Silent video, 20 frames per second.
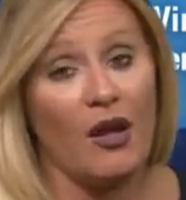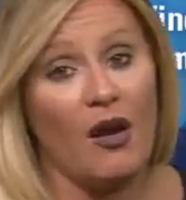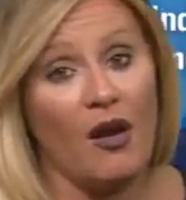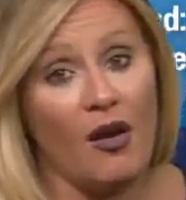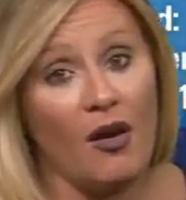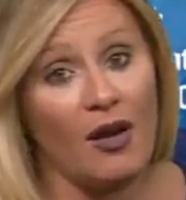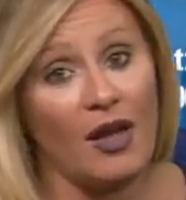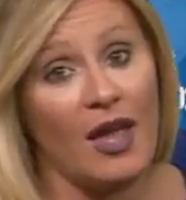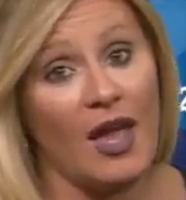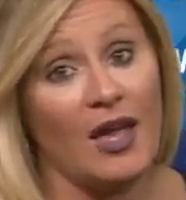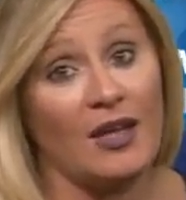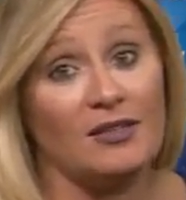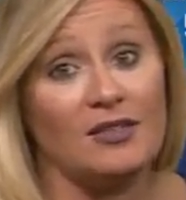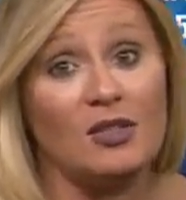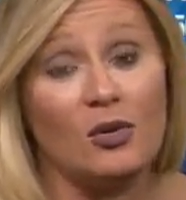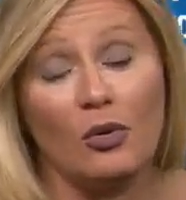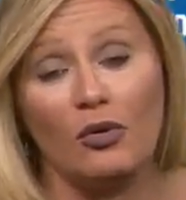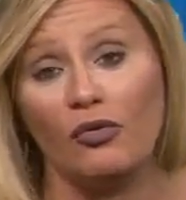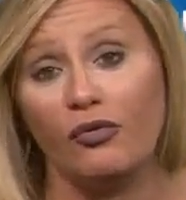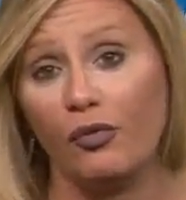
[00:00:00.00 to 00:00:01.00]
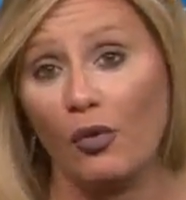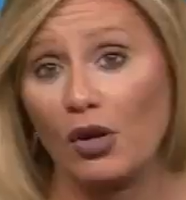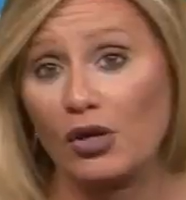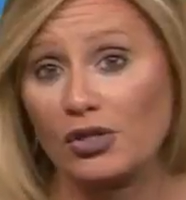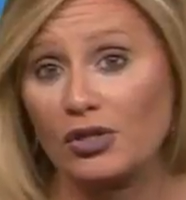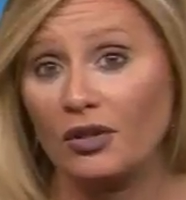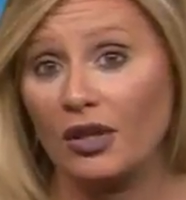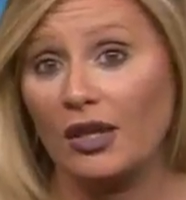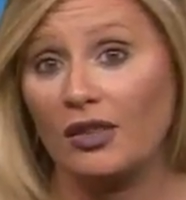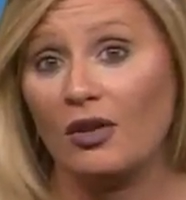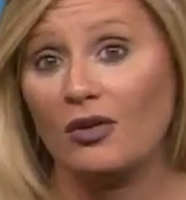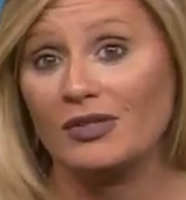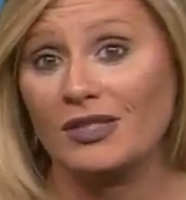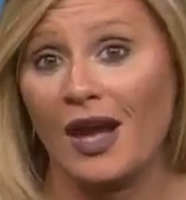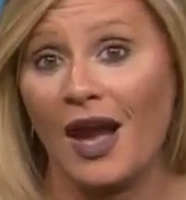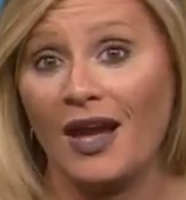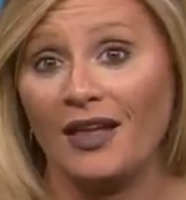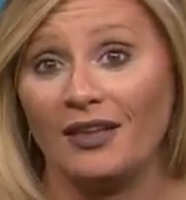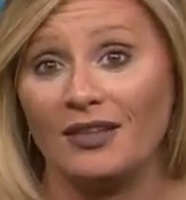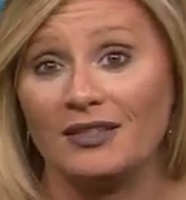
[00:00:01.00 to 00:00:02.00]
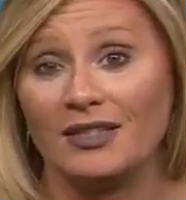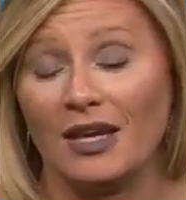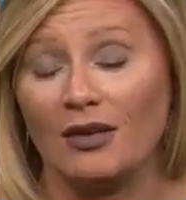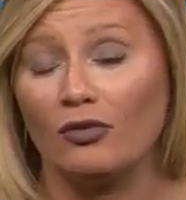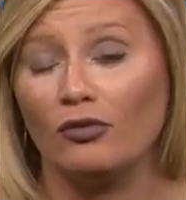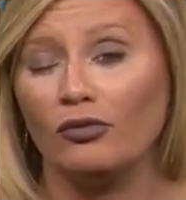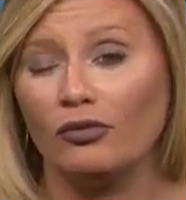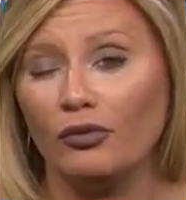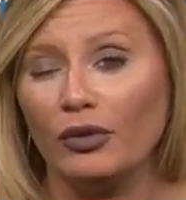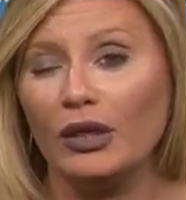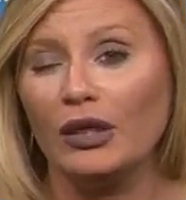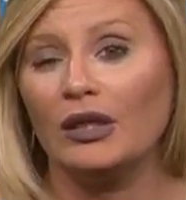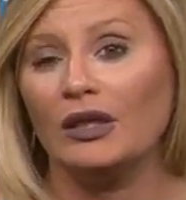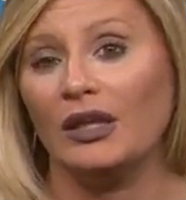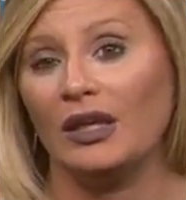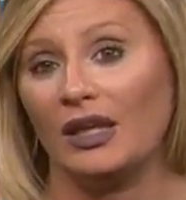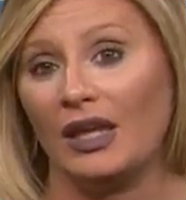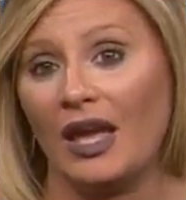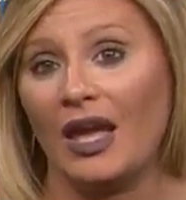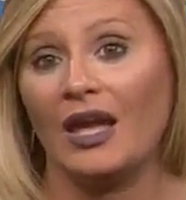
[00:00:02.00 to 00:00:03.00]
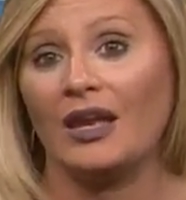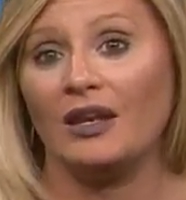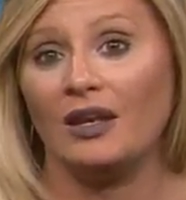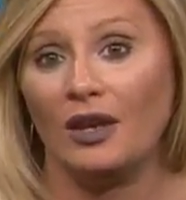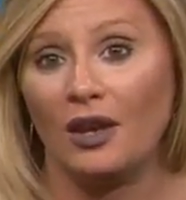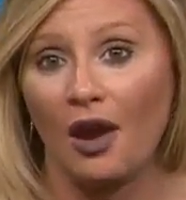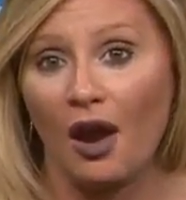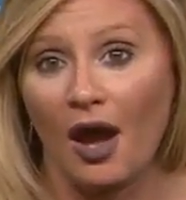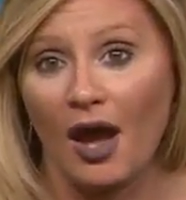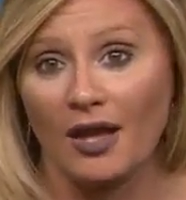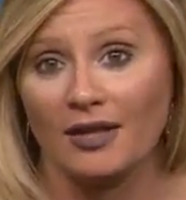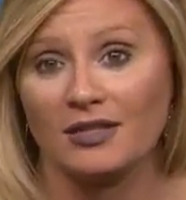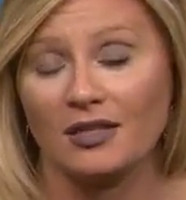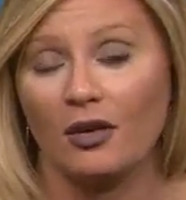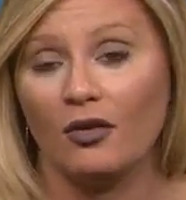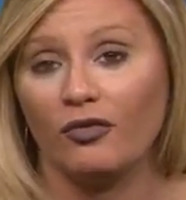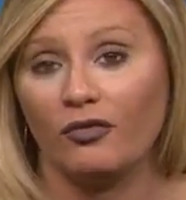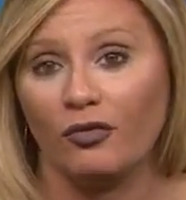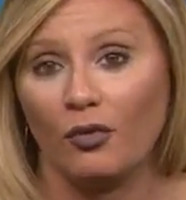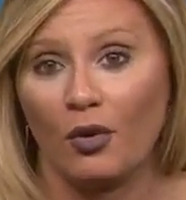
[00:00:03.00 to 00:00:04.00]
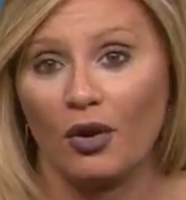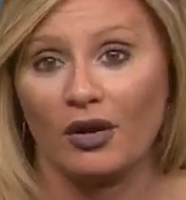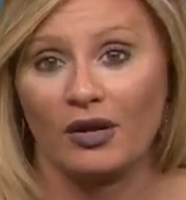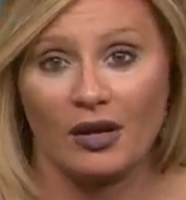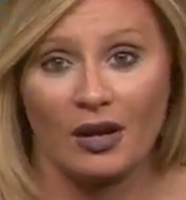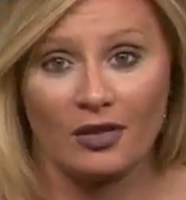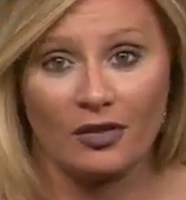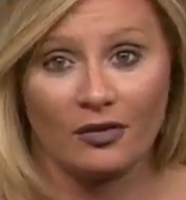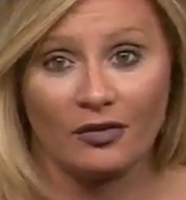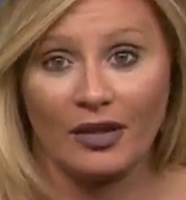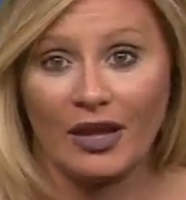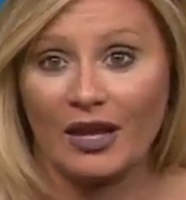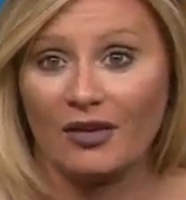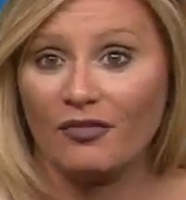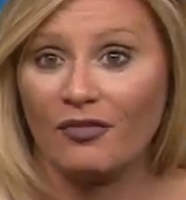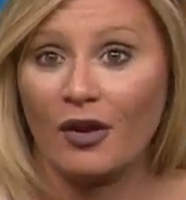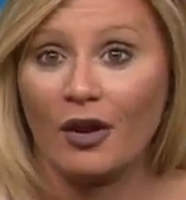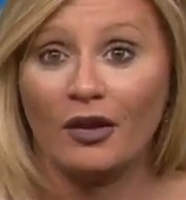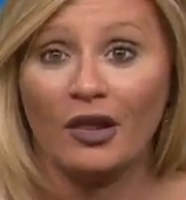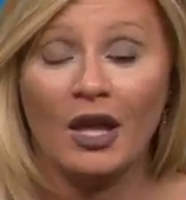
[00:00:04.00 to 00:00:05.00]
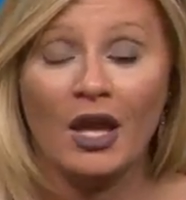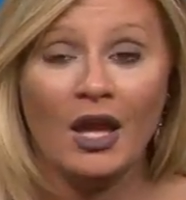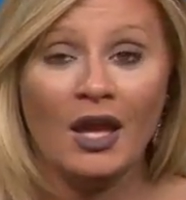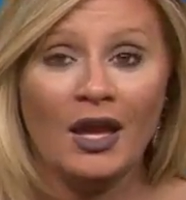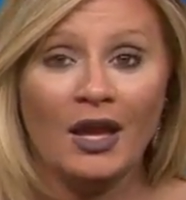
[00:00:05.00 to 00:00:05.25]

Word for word: hurricane. So unfortunately, those islands that really cannot afford another landfall.